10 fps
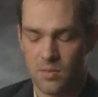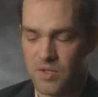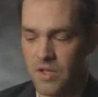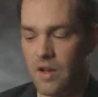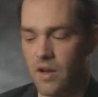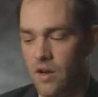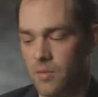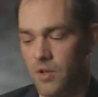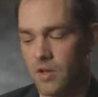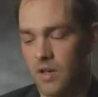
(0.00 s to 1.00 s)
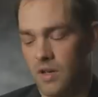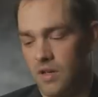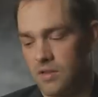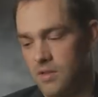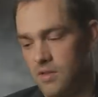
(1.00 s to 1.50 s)
I'm sitting there and I'm looking, and
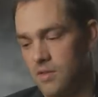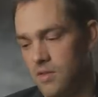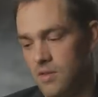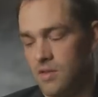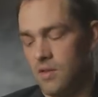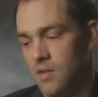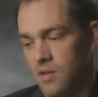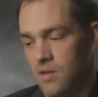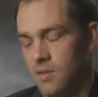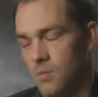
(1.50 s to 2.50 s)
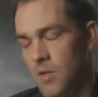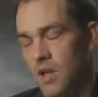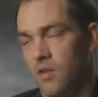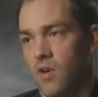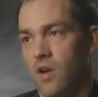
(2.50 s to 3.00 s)
it's
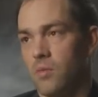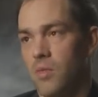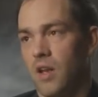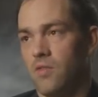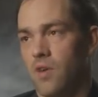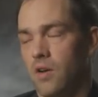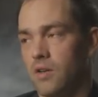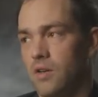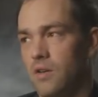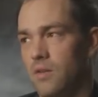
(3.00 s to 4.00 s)
Medal of Honor, Medal of Honor.